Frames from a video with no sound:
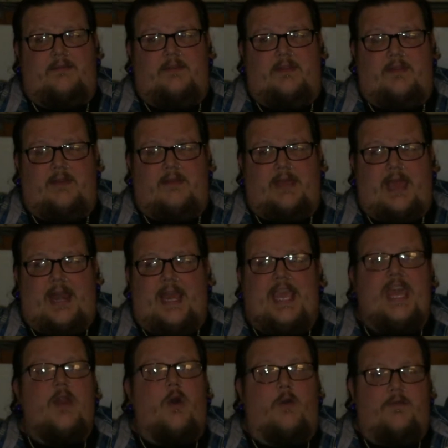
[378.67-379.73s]
to kind of
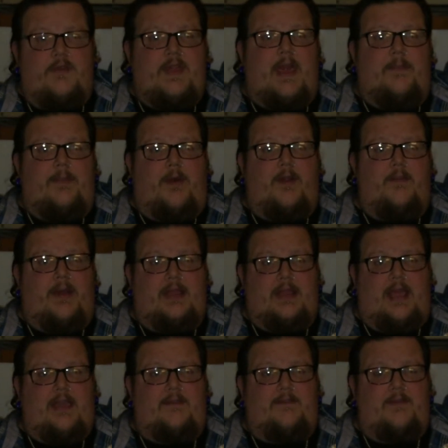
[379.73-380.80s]
get over that part of my
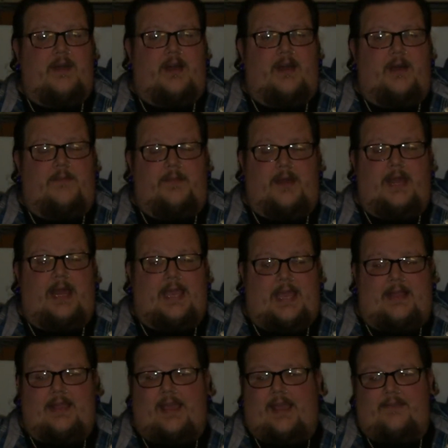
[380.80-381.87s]
life, but
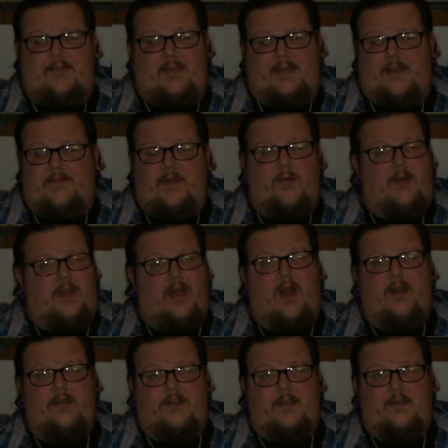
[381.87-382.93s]
again, like I said, definitely one of the
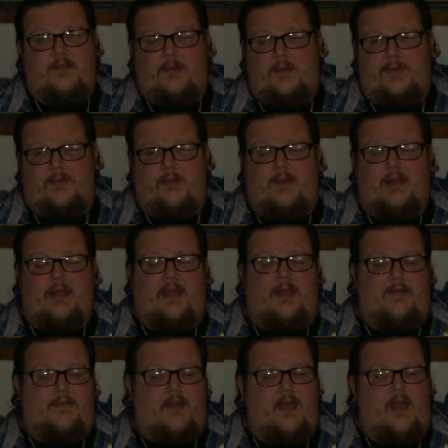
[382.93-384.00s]
hardest things I went through in my
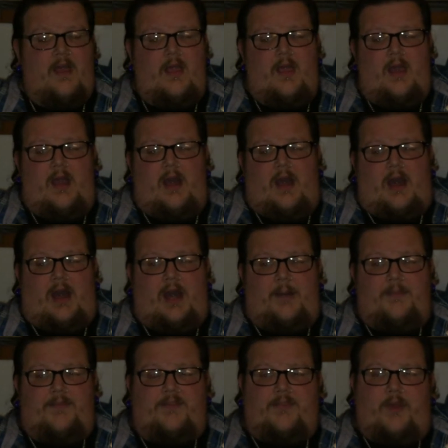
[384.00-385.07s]
life.
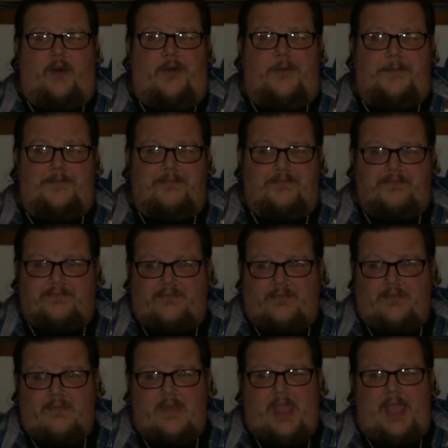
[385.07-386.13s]
So
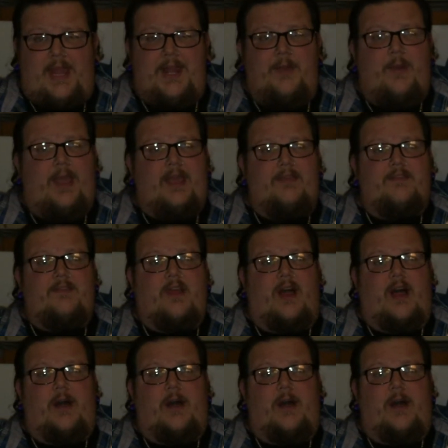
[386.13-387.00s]
anyways,